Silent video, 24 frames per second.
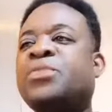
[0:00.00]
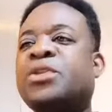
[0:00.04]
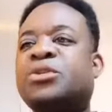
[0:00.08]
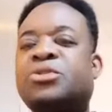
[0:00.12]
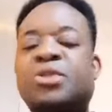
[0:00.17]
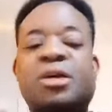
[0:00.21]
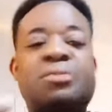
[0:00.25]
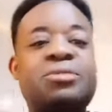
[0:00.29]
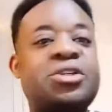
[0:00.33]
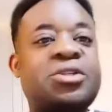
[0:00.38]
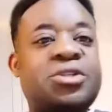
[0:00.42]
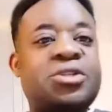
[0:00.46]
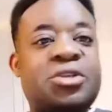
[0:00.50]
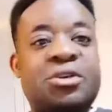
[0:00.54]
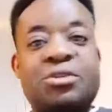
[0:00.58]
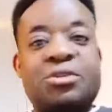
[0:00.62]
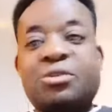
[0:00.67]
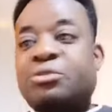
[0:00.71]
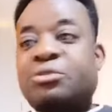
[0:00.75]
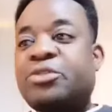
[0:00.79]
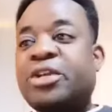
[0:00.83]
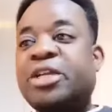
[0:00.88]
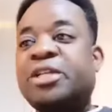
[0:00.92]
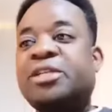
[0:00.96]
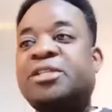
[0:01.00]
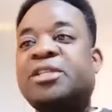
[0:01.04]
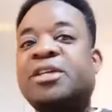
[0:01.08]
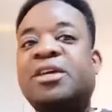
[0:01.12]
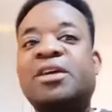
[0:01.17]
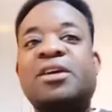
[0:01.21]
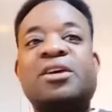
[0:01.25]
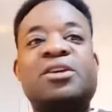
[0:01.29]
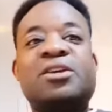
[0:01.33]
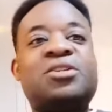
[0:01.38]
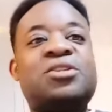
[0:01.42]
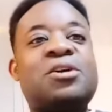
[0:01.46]
So I'm just going to read
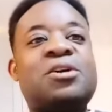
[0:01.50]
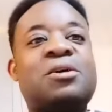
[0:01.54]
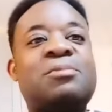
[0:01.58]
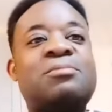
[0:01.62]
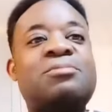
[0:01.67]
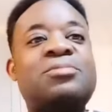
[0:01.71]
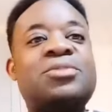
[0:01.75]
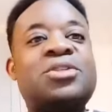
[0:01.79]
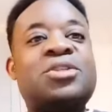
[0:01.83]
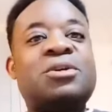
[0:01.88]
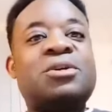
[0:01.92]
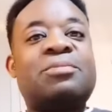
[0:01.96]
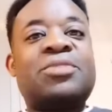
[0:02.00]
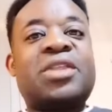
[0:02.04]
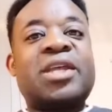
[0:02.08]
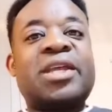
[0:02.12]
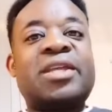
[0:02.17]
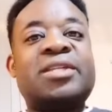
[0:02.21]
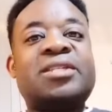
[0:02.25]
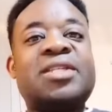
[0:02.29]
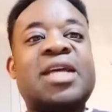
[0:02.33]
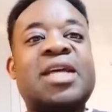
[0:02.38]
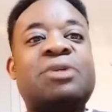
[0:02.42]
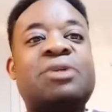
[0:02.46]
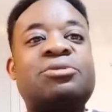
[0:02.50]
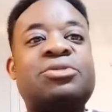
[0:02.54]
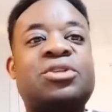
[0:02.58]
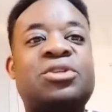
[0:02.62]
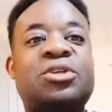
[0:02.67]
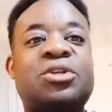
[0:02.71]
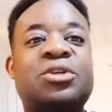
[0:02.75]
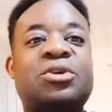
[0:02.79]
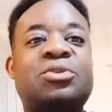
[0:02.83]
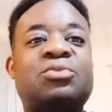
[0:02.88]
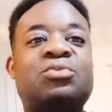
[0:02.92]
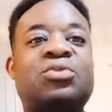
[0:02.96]
some things out
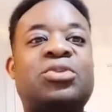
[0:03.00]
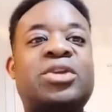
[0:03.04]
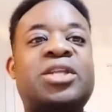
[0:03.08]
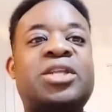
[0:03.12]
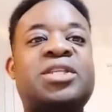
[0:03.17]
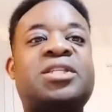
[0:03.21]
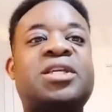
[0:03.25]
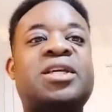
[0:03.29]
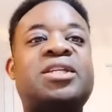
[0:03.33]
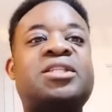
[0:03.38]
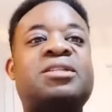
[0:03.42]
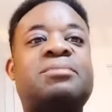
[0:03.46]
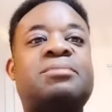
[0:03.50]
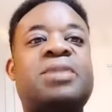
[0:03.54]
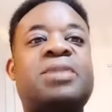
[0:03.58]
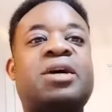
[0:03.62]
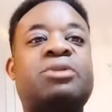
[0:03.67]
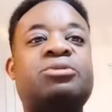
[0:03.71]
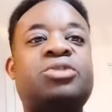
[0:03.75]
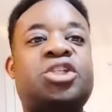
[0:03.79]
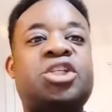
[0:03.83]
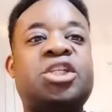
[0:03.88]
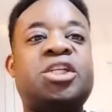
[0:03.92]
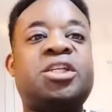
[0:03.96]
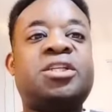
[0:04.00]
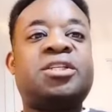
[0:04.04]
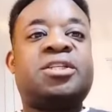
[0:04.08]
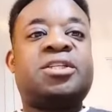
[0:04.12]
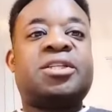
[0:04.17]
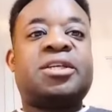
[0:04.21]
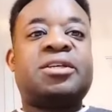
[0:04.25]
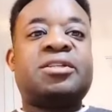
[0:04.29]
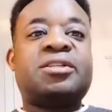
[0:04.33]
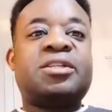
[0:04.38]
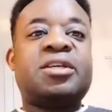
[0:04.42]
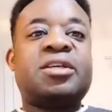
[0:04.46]
to you, what it says about
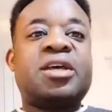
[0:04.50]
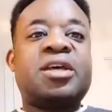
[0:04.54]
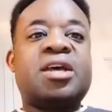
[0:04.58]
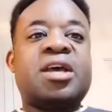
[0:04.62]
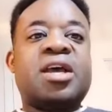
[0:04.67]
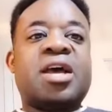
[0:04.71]
Jesus